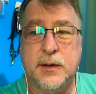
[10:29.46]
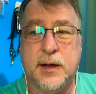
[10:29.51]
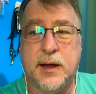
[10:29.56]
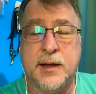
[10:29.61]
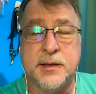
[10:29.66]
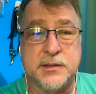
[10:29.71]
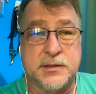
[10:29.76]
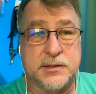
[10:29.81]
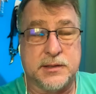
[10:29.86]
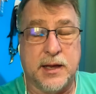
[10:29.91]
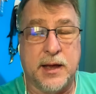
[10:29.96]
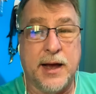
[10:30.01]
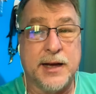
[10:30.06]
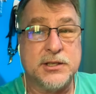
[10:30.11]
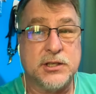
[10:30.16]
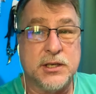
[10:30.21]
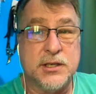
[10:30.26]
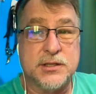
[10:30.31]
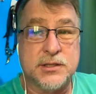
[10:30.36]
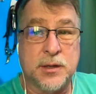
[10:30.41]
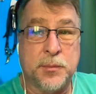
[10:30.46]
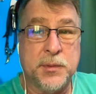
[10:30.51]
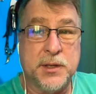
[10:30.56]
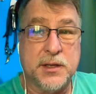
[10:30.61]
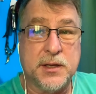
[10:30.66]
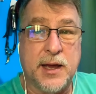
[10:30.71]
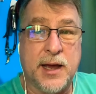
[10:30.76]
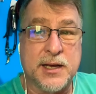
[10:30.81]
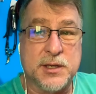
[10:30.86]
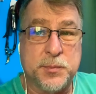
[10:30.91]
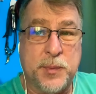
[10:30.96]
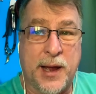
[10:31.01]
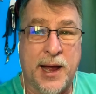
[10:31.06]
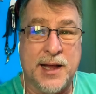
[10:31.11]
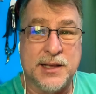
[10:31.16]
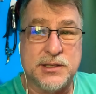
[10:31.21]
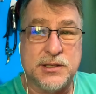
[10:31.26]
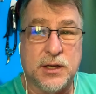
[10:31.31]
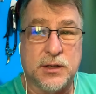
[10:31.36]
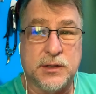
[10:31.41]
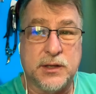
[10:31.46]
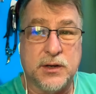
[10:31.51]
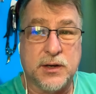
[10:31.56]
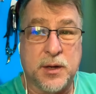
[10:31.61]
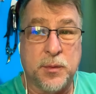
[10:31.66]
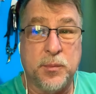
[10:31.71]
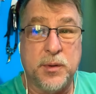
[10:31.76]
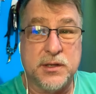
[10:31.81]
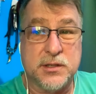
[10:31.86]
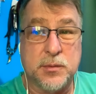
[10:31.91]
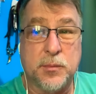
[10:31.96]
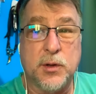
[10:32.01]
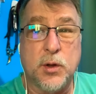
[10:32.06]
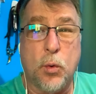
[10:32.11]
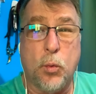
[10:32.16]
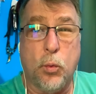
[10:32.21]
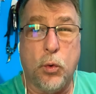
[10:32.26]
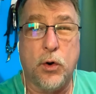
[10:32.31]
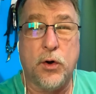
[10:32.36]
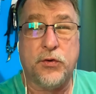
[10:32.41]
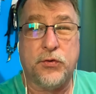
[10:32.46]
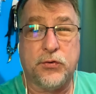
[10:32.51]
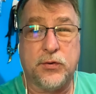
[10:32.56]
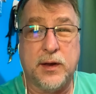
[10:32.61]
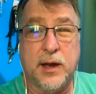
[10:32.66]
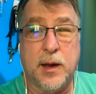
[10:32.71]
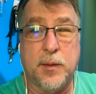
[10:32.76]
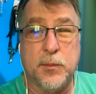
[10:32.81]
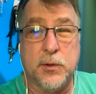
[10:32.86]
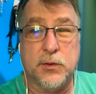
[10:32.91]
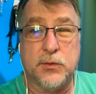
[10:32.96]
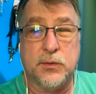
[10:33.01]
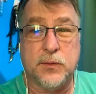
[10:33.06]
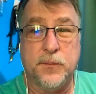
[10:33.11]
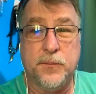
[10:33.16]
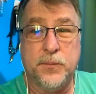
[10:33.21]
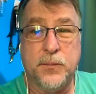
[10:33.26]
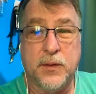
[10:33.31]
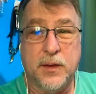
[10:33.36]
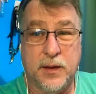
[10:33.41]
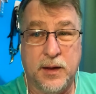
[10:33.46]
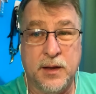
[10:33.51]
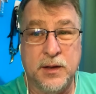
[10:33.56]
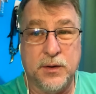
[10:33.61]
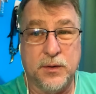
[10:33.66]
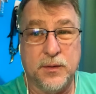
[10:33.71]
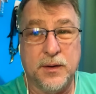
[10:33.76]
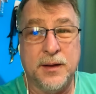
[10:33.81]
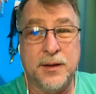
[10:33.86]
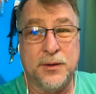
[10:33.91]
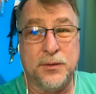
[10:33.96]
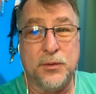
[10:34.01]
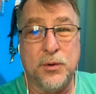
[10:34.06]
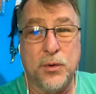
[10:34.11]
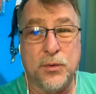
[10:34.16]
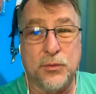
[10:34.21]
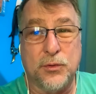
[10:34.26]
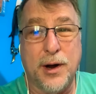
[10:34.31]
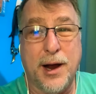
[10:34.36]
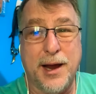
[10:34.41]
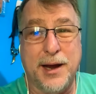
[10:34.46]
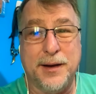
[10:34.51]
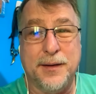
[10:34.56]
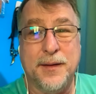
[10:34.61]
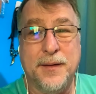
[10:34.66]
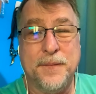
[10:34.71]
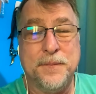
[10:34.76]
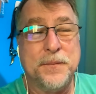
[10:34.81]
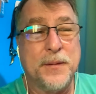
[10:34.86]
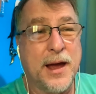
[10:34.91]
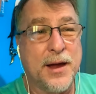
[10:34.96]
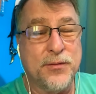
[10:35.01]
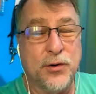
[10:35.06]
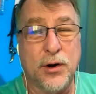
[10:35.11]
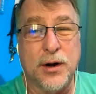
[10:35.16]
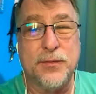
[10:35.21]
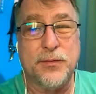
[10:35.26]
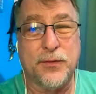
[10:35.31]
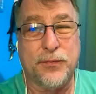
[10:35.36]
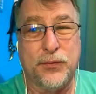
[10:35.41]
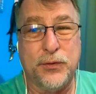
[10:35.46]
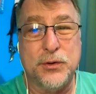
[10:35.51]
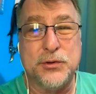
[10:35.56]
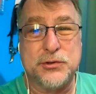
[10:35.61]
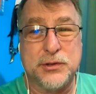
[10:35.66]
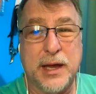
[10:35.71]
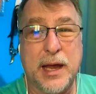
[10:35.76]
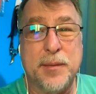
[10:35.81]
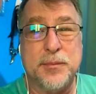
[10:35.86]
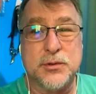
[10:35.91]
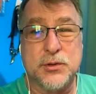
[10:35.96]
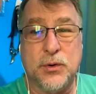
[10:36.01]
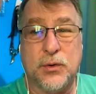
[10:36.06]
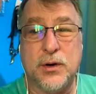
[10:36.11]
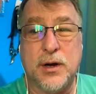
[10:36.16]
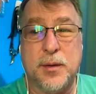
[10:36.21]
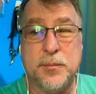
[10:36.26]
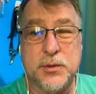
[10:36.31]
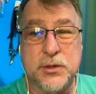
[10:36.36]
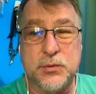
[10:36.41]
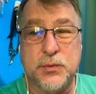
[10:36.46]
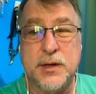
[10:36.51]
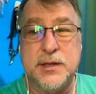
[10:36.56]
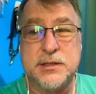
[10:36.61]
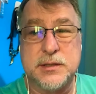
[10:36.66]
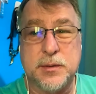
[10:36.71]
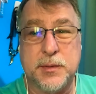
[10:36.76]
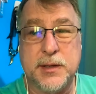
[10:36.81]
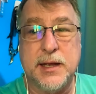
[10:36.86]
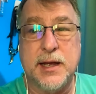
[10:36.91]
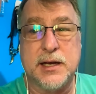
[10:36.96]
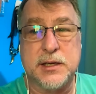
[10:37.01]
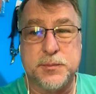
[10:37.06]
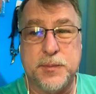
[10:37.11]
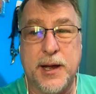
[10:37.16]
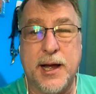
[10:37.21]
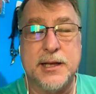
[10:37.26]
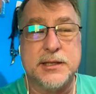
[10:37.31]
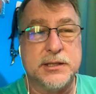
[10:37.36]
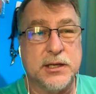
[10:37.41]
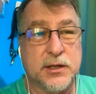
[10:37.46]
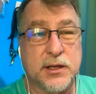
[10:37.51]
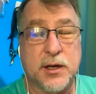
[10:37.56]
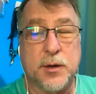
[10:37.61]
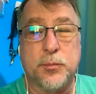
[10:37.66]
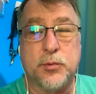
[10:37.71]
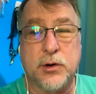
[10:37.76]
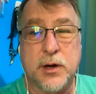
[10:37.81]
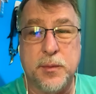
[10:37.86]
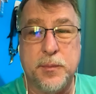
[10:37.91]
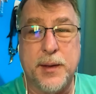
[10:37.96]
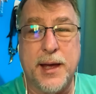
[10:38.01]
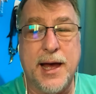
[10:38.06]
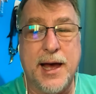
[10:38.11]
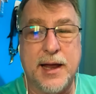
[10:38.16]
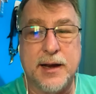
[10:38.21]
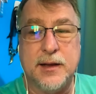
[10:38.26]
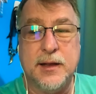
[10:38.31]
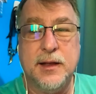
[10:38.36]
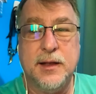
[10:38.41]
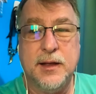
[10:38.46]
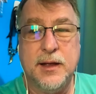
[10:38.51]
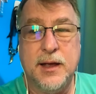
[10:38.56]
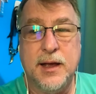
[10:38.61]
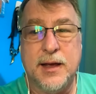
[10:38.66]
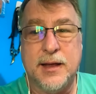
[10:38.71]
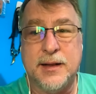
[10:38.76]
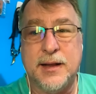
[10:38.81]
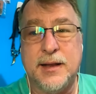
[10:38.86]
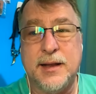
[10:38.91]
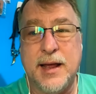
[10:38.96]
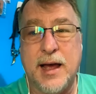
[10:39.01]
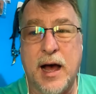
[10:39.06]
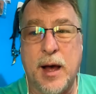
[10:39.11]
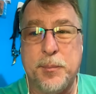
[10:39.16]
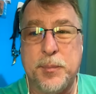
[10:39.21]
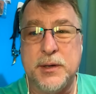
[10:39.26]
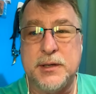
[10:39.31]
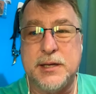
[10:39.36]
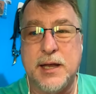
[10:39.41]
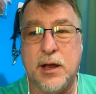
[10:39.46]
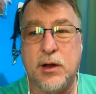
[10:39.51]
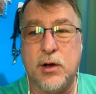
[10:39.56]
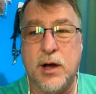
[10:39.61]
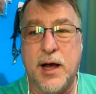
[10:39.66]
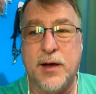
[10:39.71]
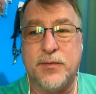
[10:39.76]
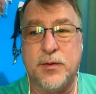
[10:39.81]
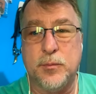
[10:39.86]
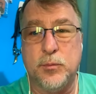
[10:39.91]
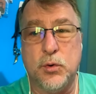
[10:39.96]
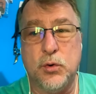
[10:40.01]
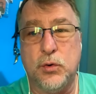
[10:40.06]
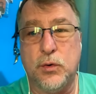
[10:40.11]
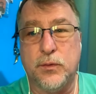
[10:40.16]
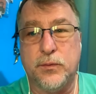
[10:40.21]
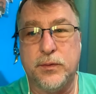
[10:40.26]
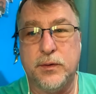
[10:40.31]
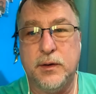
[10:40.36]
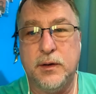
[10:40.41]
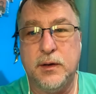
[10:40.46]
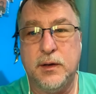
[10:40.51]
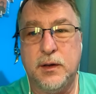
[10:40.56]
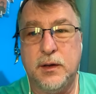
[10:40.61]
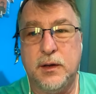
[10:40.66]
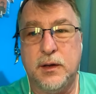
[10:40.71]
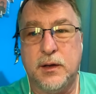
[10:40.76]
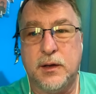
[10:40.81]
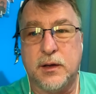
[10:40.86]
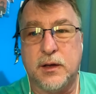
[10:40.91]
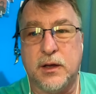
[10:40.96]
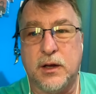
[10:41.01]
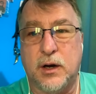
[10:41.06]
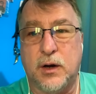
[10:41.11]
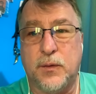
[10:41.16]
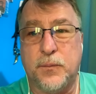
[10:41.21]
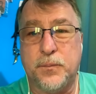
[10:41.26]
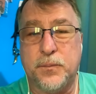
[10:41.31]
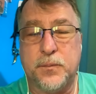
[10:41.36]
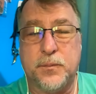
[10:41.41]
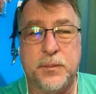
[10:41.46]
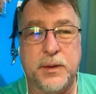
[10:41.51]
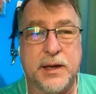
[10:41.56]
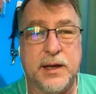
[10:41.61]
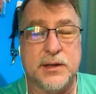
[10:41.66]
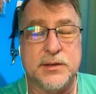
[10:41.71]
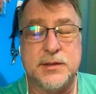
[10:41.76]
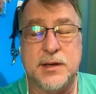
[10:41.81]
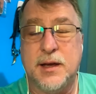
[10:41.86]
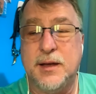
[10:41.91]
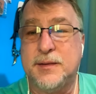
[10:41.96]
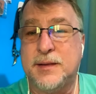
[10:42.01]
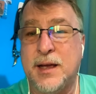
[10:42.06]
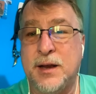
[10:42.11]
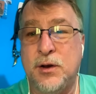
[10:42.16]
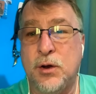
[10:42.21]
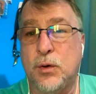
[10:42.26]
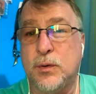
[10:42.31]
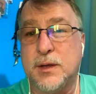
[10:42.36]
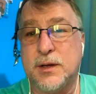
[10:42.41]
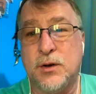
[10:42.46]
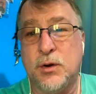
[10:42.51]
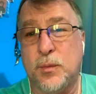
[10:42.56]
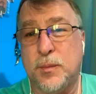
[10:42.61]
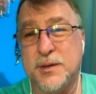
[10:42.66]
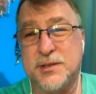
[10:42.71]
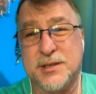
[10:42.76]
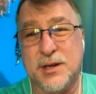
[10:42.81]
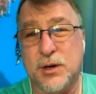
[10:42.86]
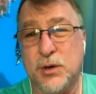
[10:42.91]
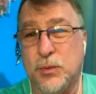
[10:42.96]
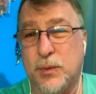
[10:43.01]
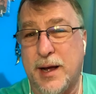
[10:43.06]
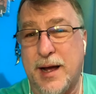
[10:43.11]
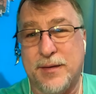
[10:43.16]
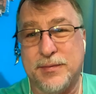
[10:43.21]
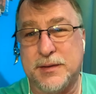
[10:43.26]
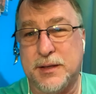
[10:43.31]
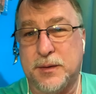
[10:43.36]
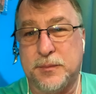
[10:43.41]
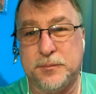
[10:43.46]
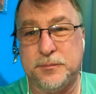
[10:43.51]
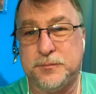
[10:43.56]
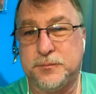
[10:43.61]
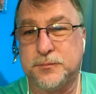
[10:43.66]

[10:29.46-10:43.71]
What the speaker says: And actually, some of the expats out there can be some of the worst scammers in their own right. I've heard of a few scams going on between some of the expats here that are pretty bad. And then they up and take off and move, you know, because they know that nobody's going to go after them.